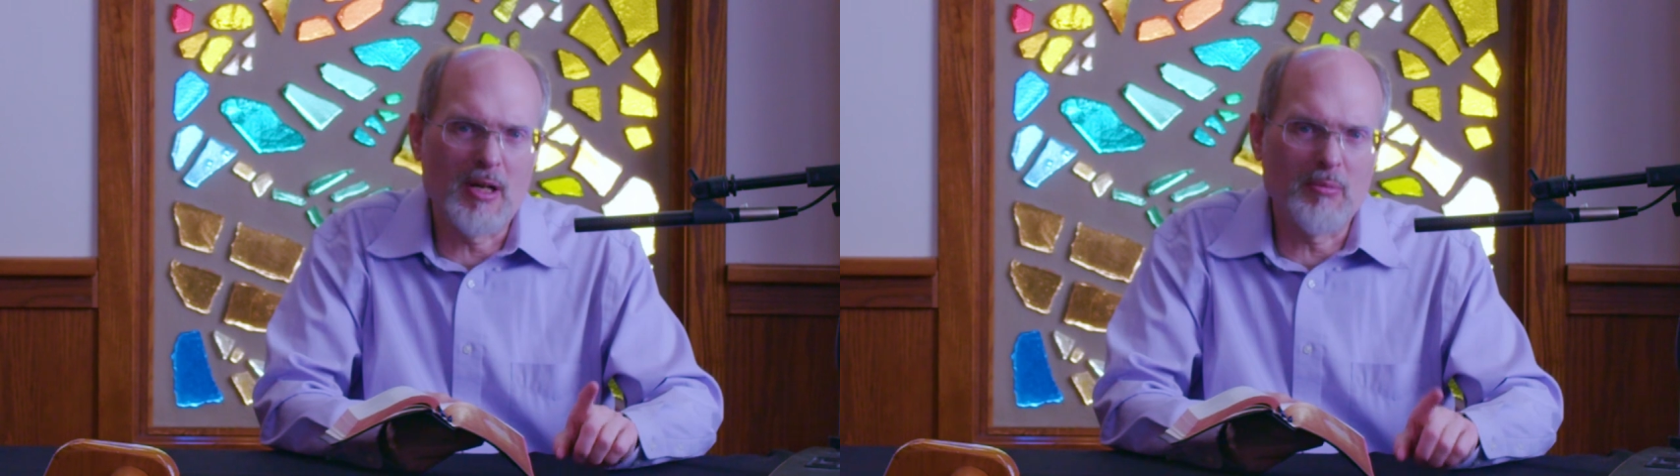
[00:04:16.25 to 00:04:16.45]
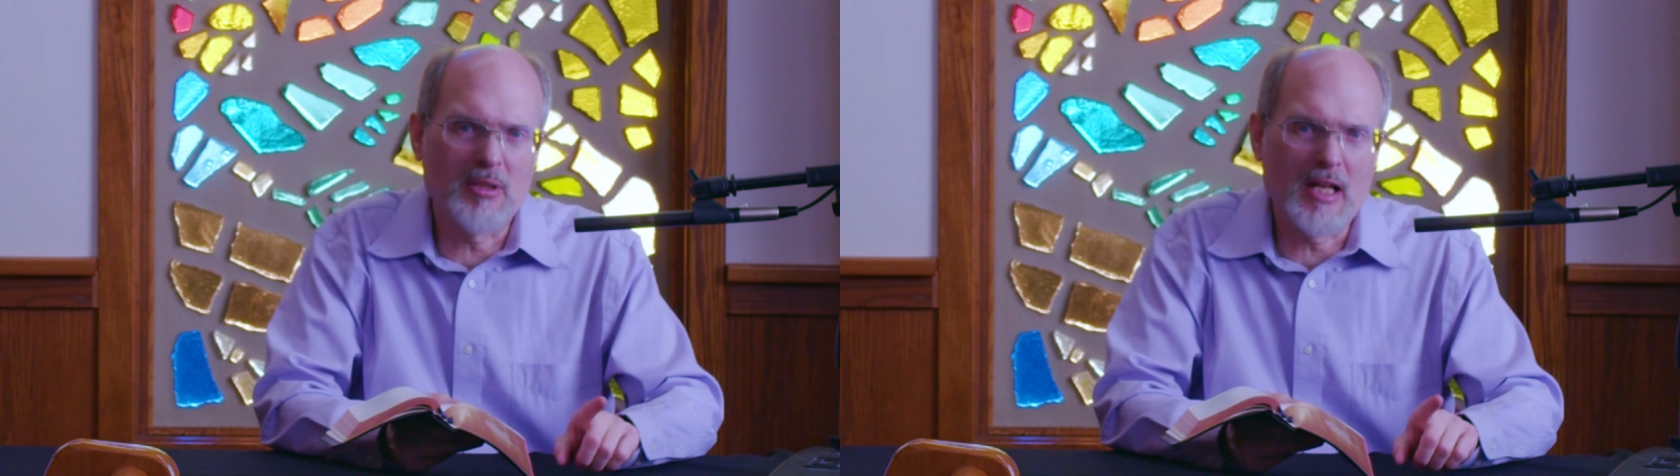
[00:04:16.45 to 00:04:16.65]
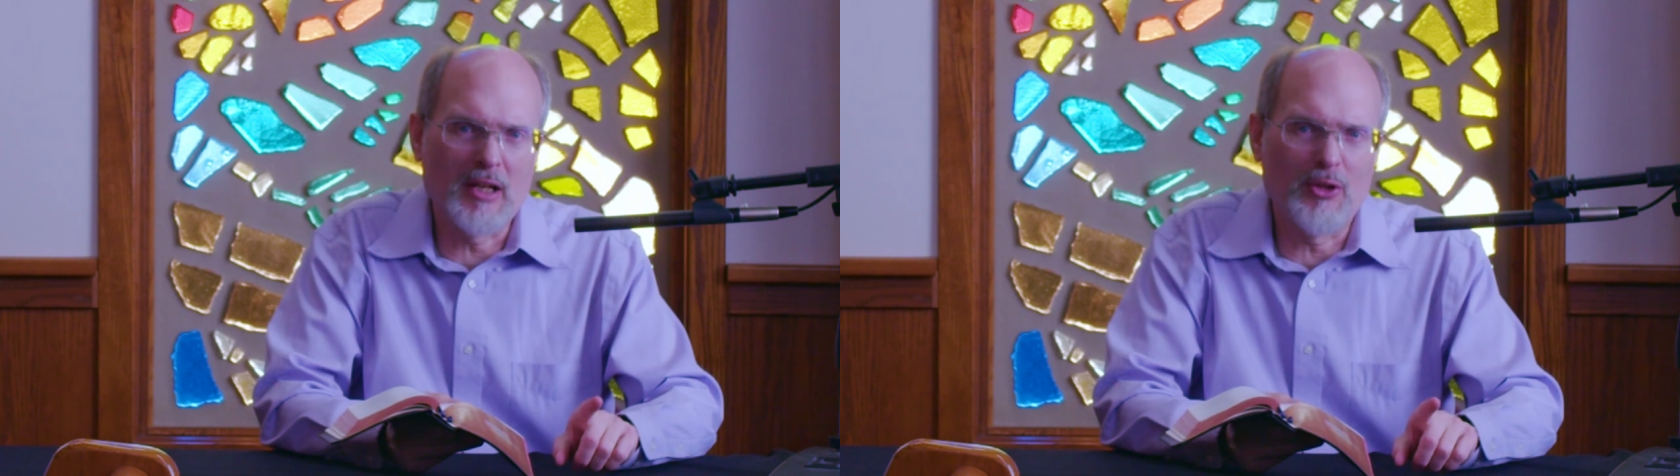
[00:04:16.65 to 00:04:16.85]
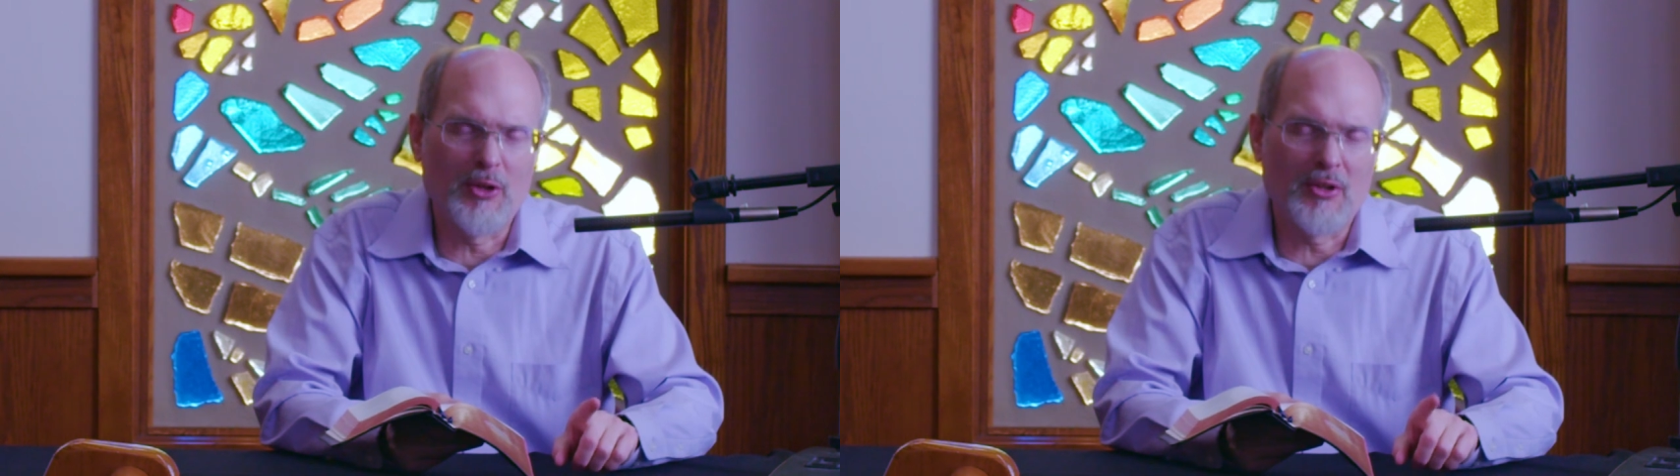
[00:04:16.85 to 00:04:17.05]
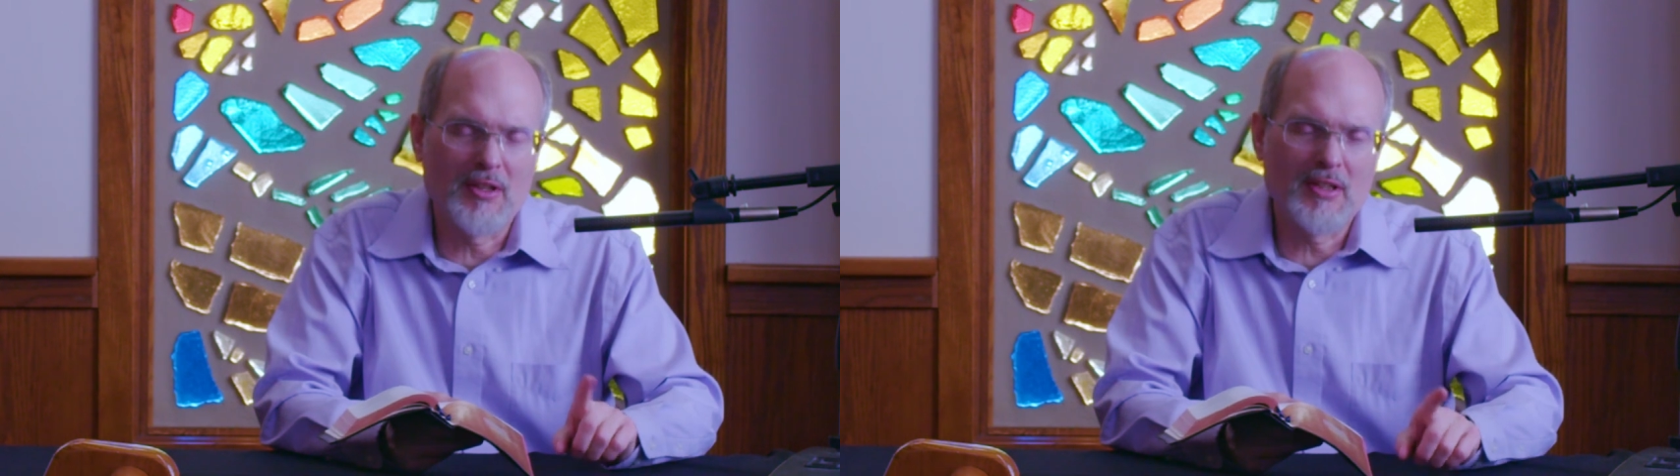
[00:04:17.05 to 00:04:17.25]
on planet
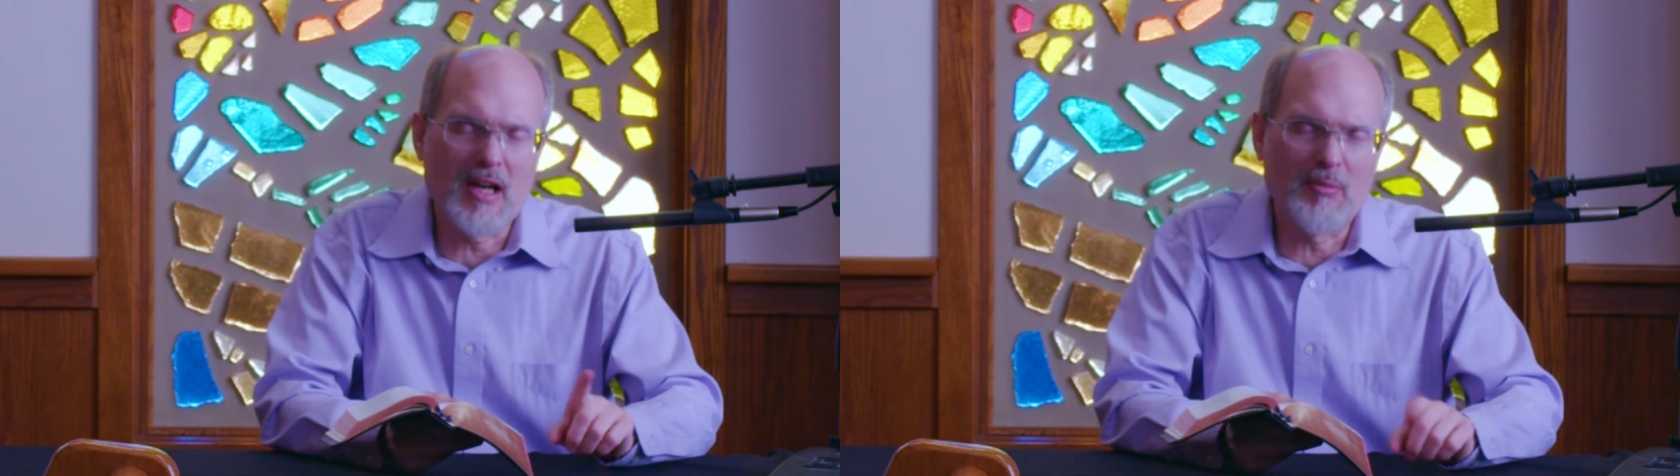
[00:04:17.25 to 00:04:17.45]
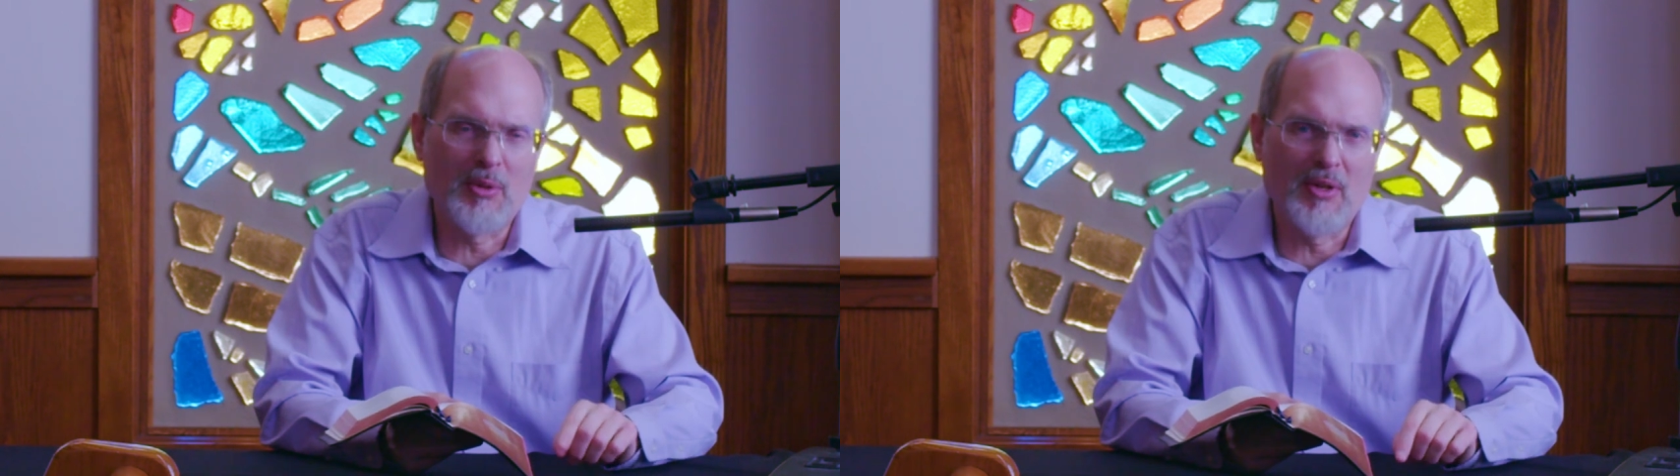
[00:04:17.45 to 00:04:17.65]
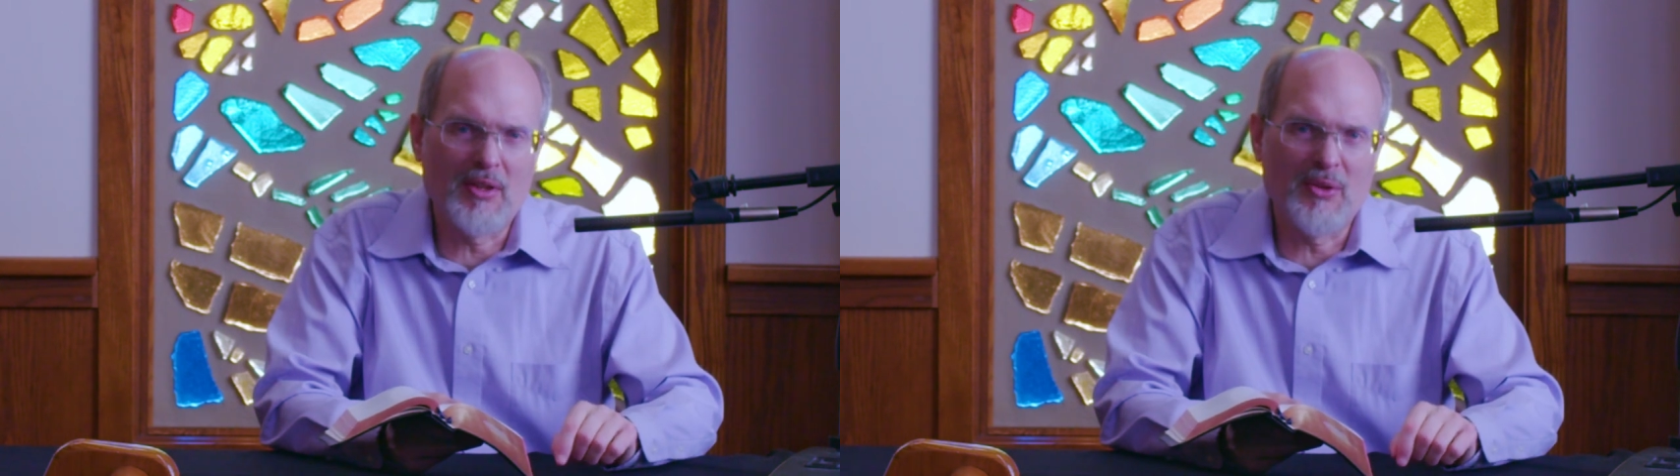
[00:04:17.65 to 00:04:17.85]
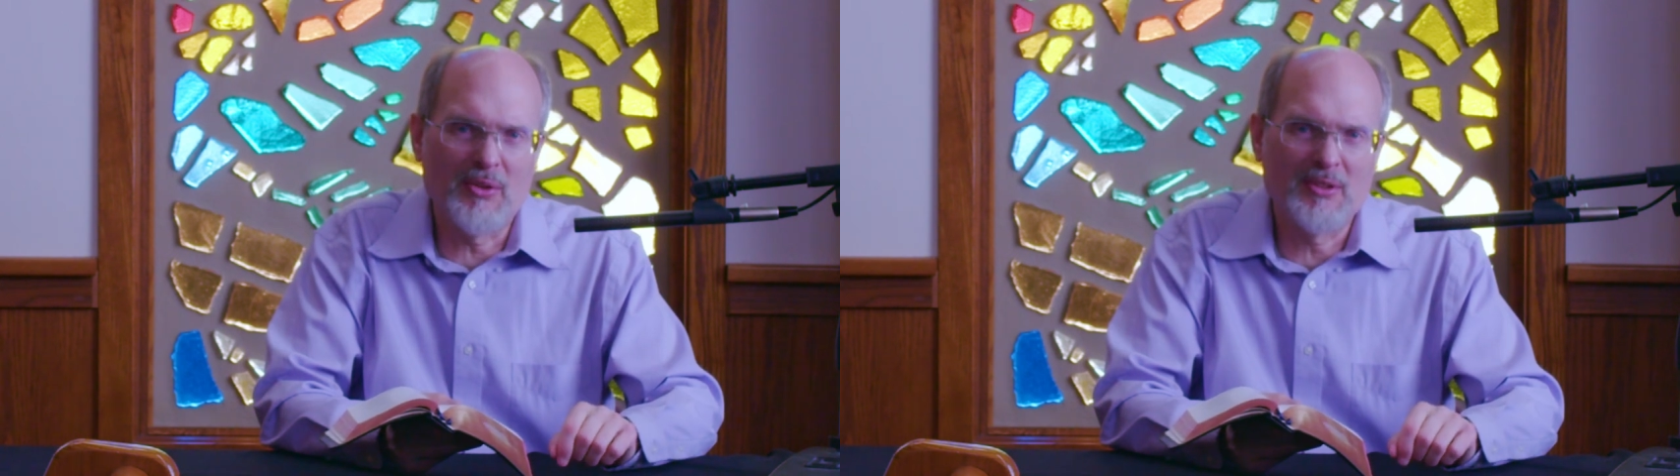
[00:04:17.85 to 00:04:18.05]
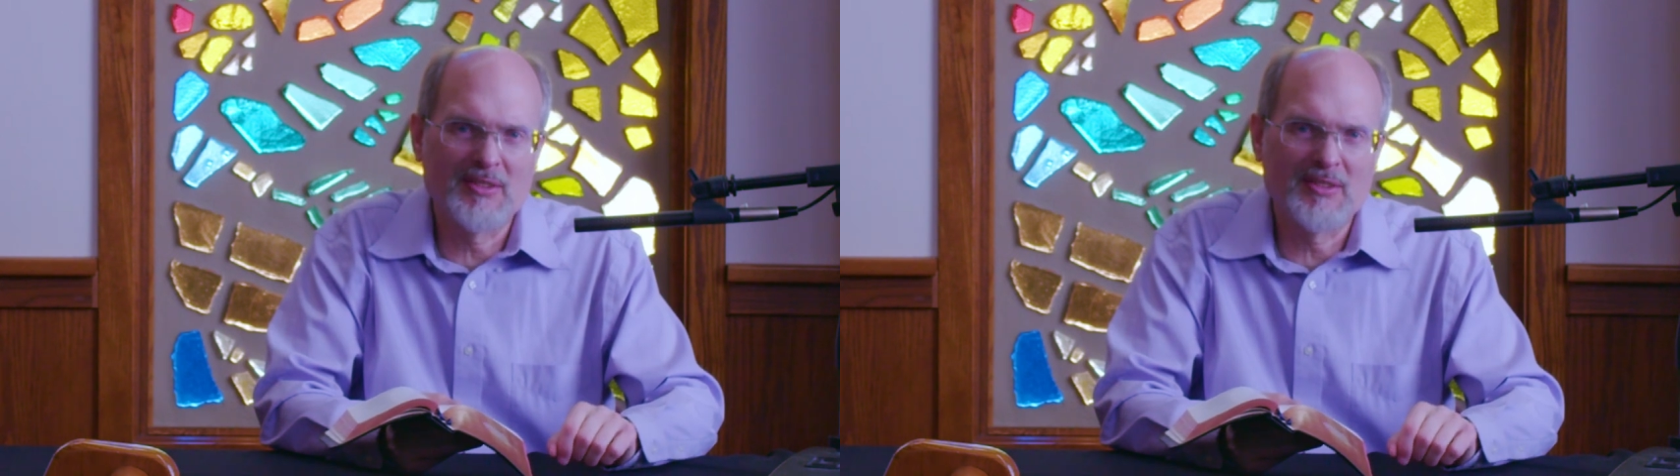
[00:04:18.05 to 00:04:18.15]
Earth. God be with you.